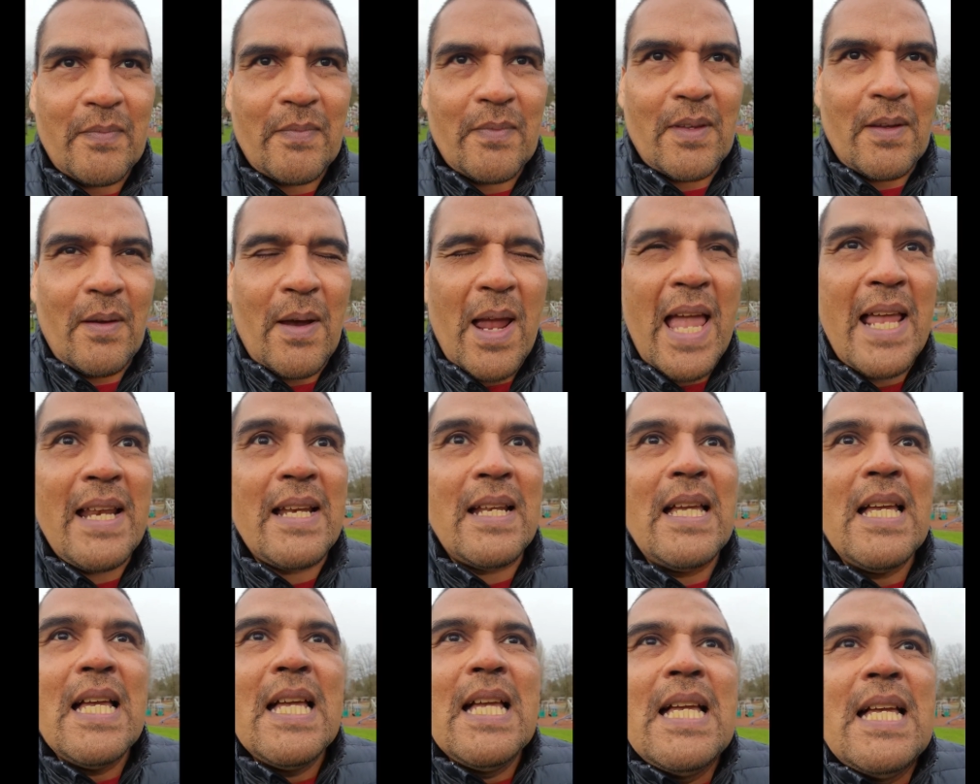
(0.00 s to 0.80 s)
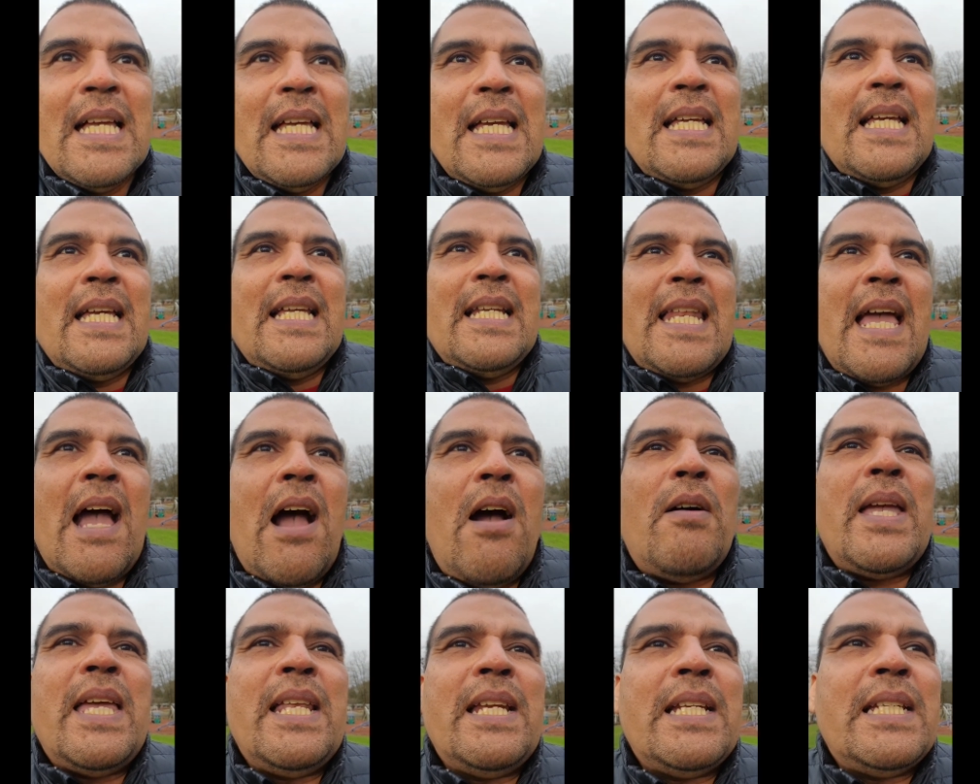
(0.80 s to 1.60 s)
Right?
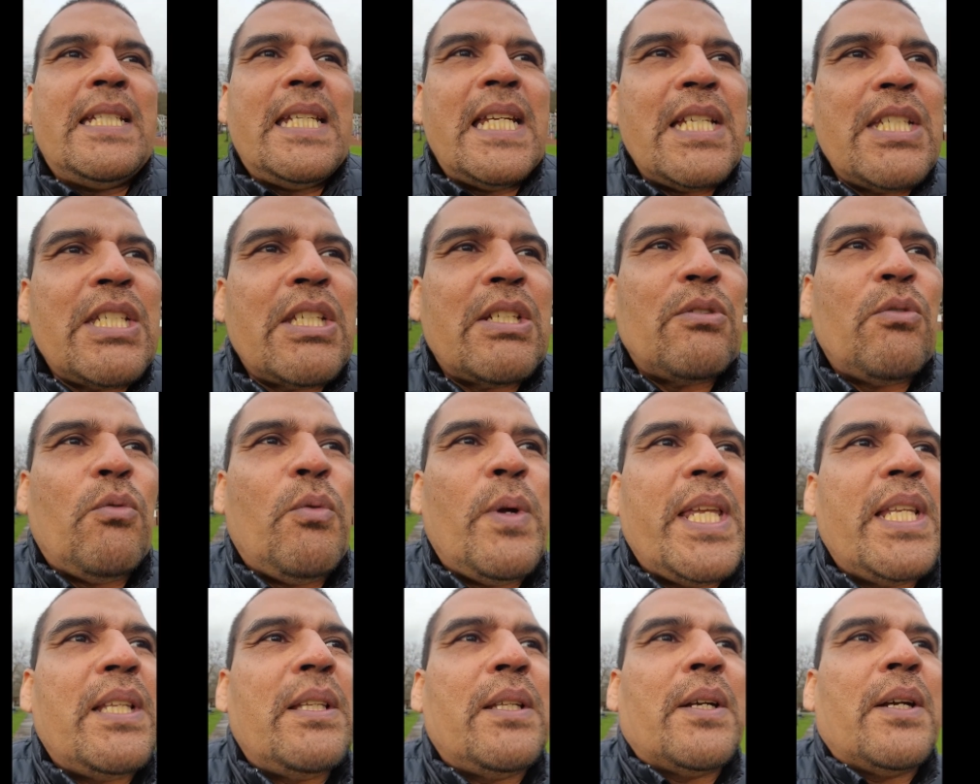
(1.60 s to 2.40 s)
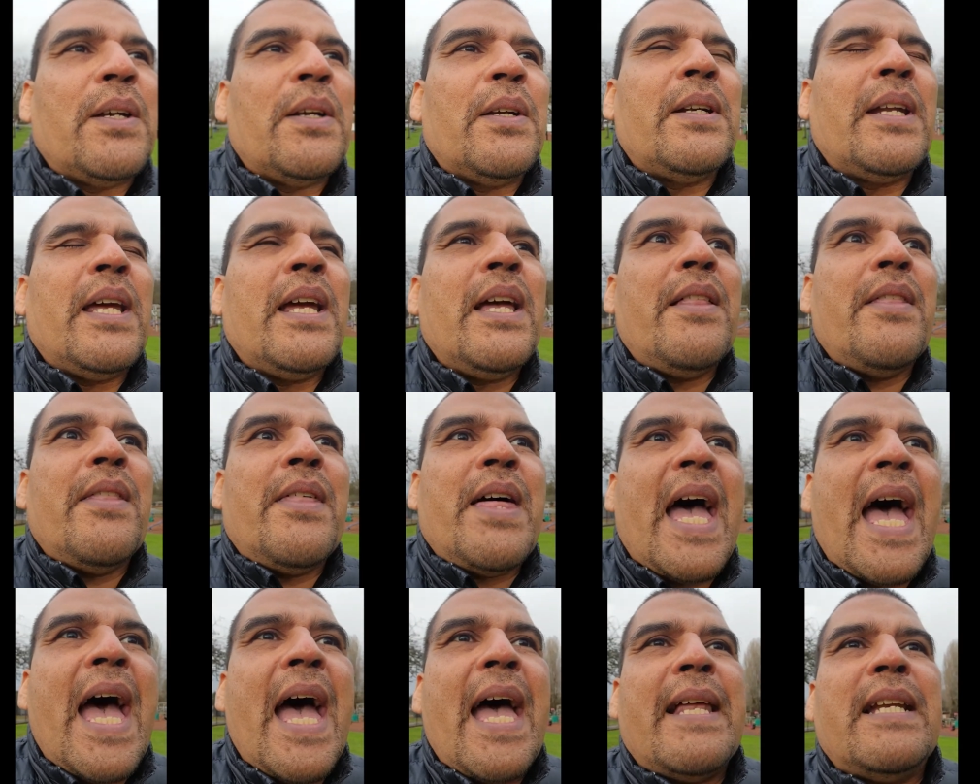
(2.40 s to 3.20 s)
Now, in addition, we learn
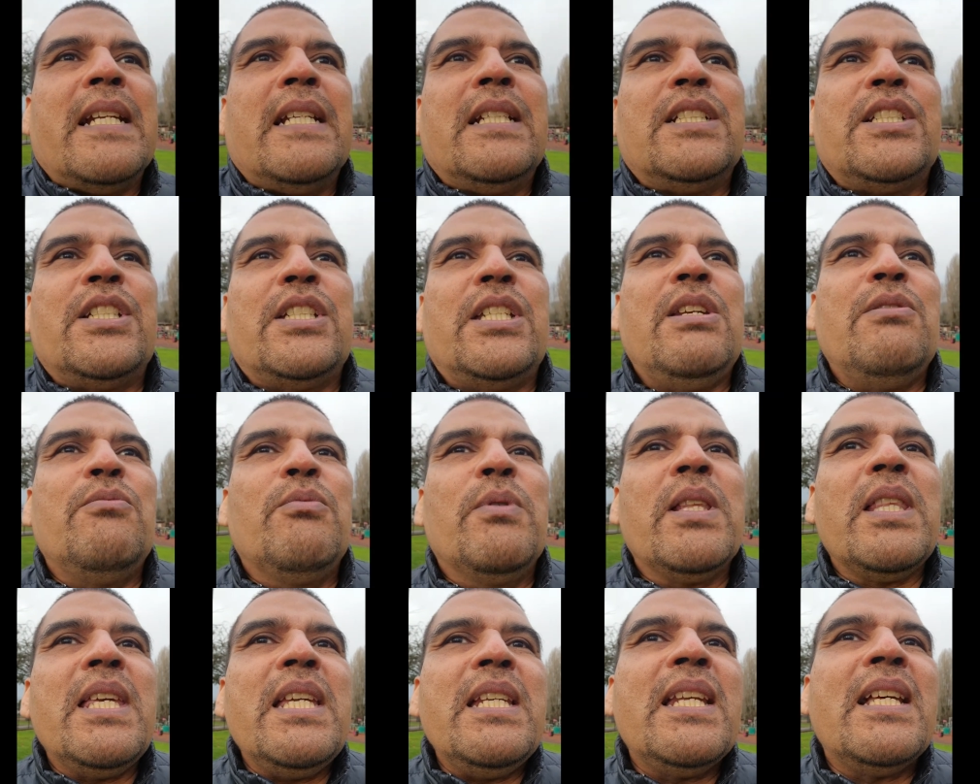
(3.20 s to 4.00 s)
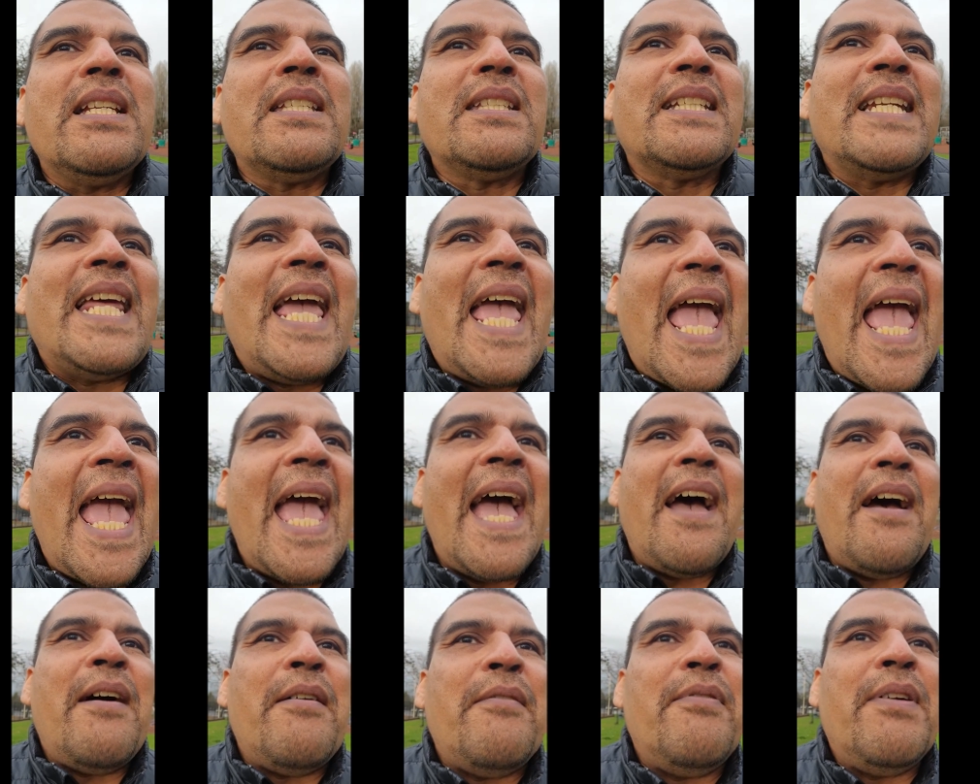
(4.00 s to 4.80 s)
that she really doesn't
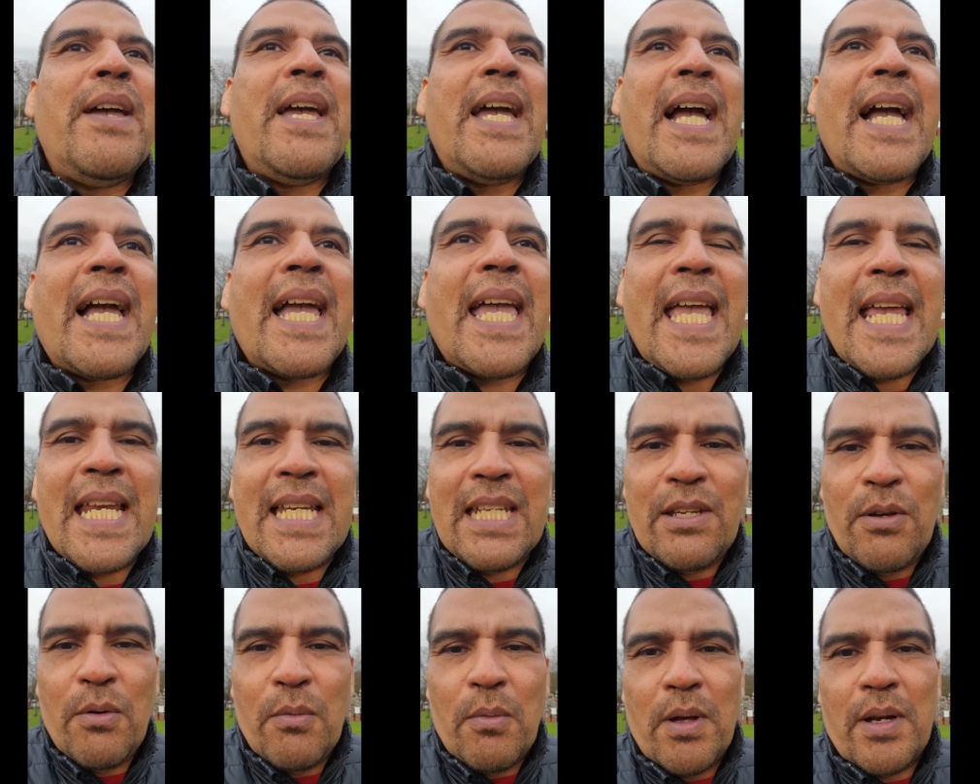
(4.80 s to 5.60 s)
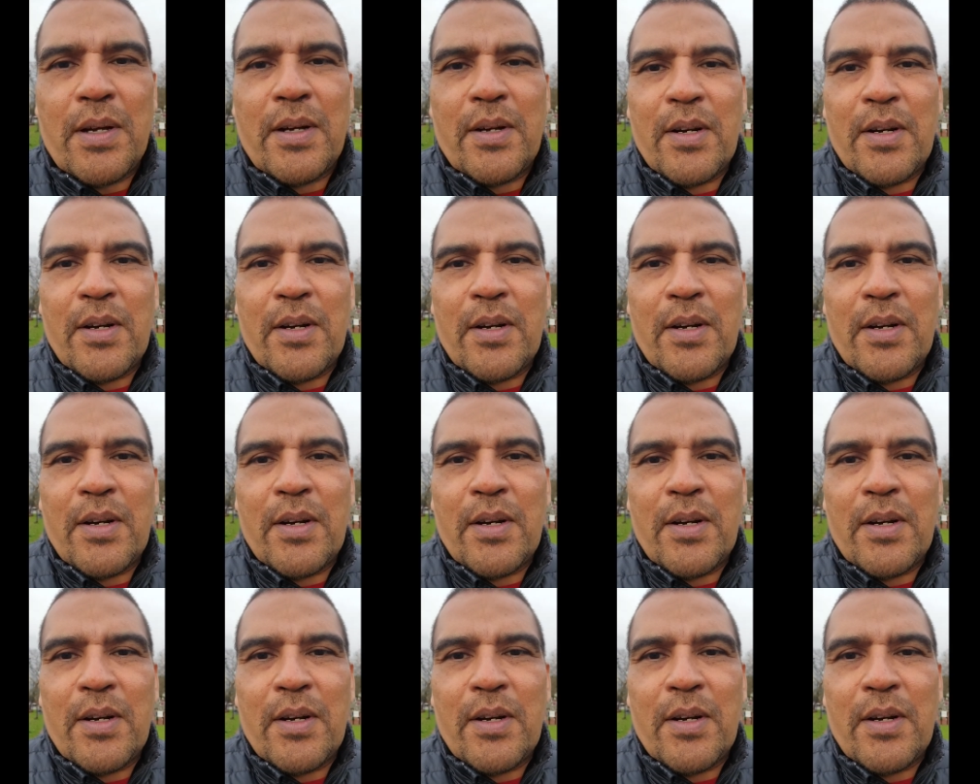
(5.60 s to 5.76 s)
have anyone.